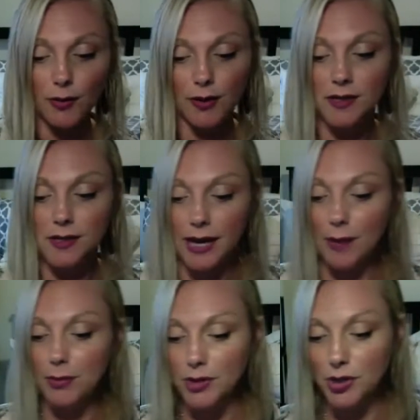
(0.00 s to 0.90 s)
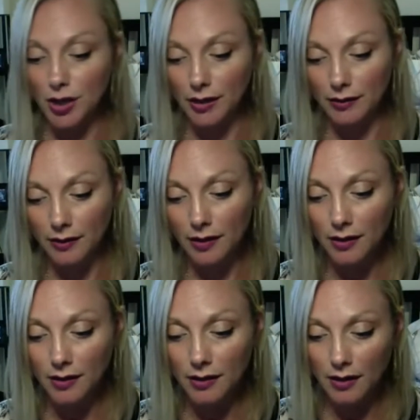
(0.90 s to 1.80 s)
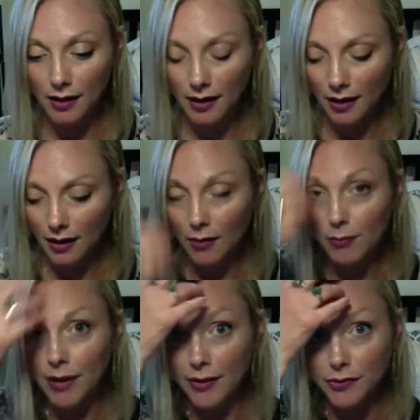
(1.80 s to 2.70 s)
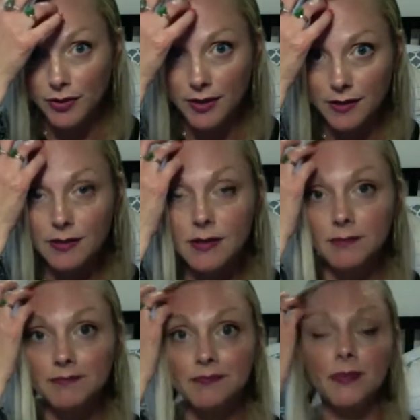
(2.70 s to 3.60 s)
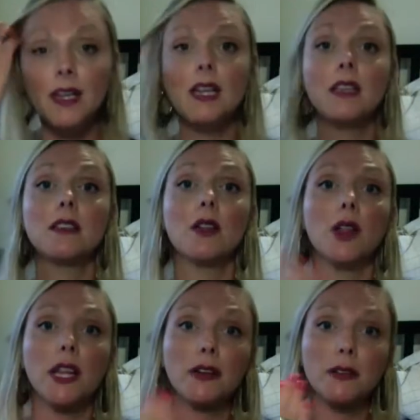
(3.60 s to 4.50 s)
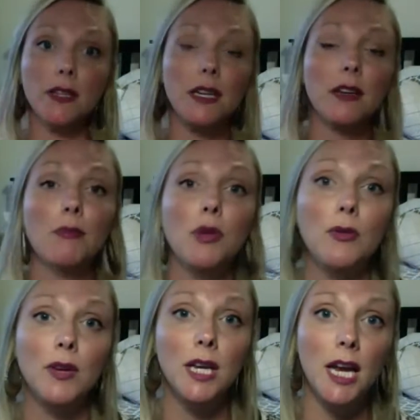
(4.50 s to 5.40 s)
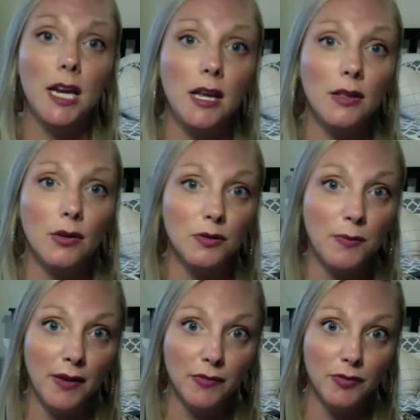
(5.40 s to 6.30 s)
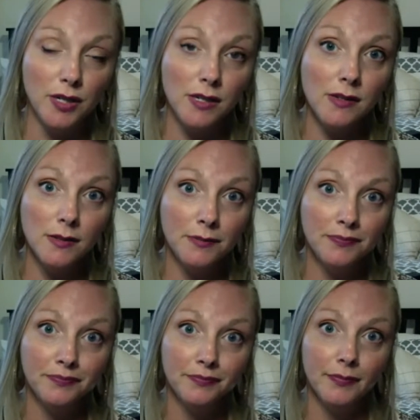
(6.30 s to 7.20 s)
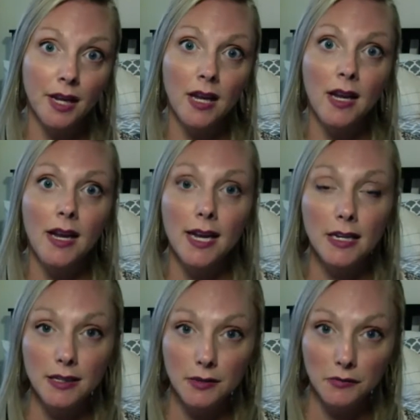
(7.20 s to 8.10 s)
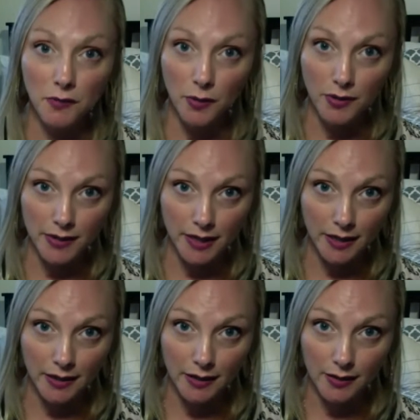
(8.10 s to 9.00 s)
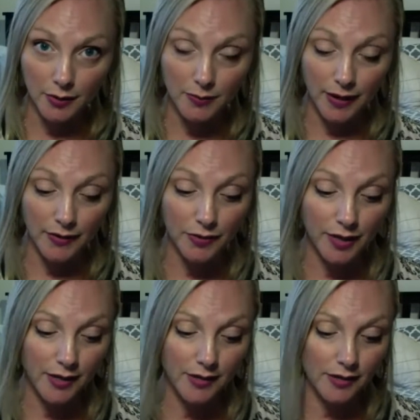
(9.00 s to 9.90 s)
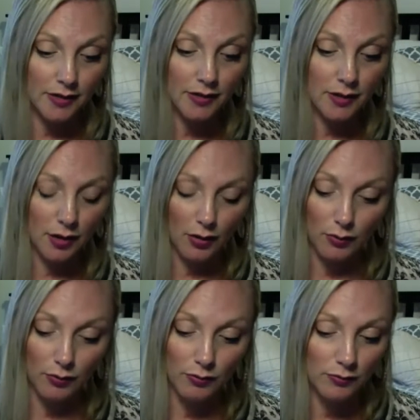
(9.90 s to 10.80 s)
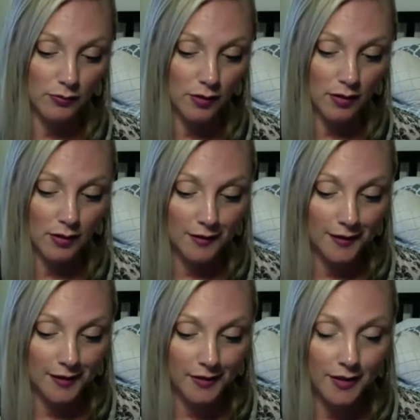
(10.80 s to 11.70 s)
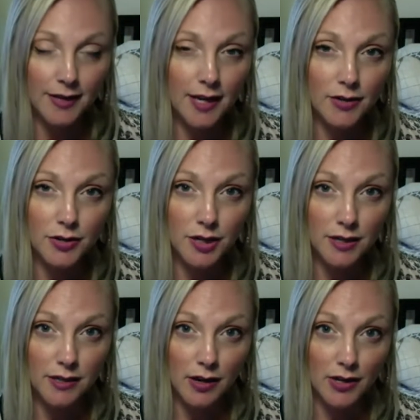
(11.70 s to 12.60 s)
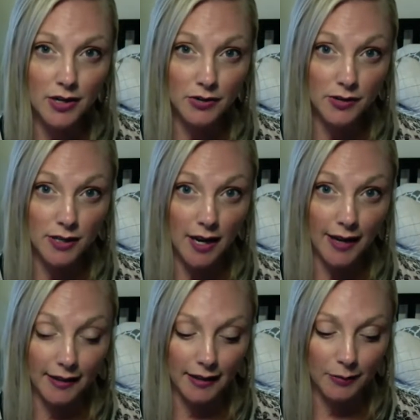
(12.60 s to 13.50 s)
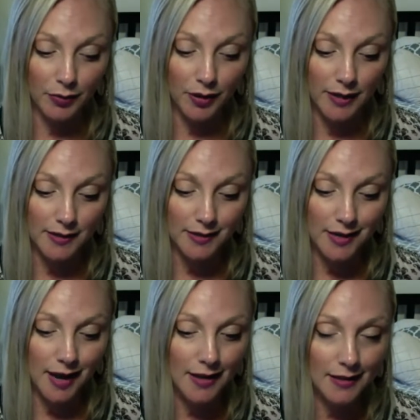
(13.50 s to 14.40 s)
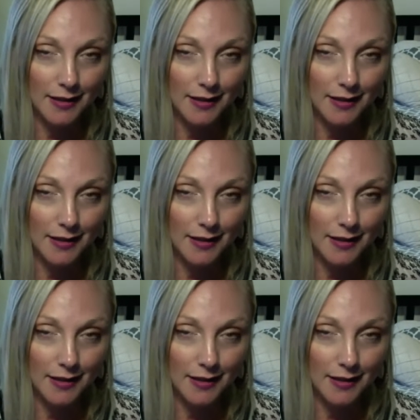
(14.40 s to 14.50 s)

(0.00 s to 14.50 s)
establishing boundaries. He's clearly communicating those boundaries and he's enforcing those boundaries. So This energy is on your side, Libra. It's not